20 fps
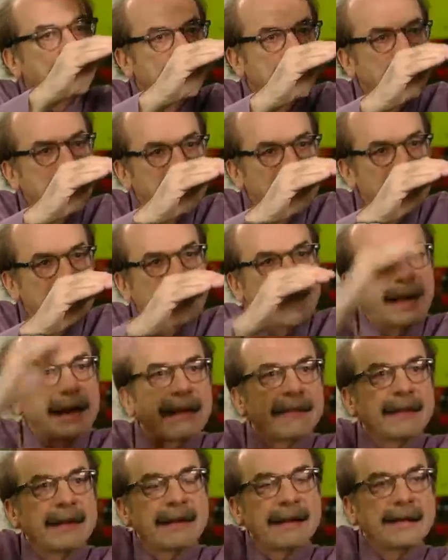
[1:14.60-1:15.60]
we could do that,
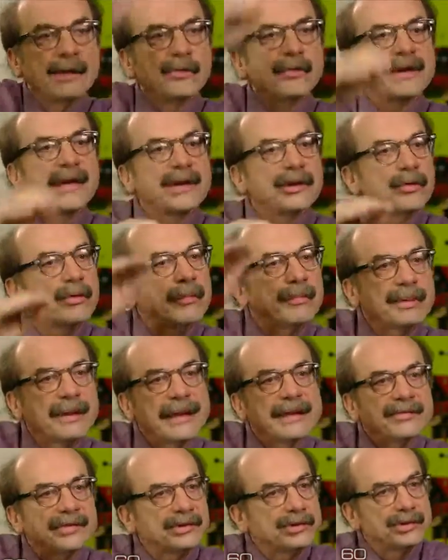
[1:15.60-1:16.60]
and then you get to a
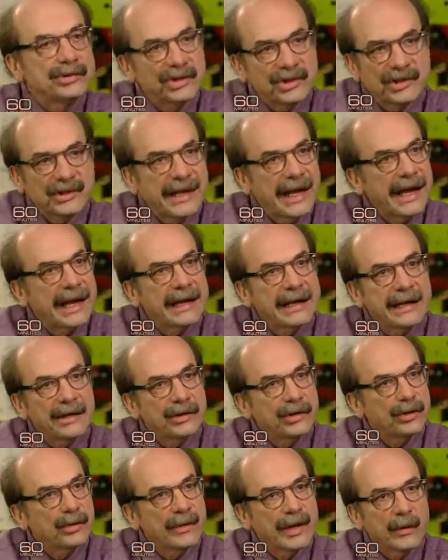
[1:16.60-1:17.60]
place that you just can't
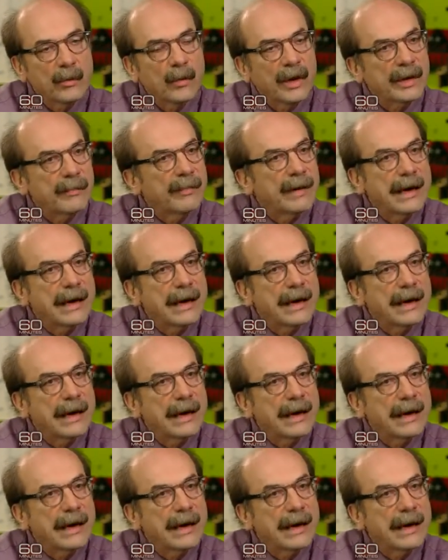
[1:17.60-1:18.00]
get to in one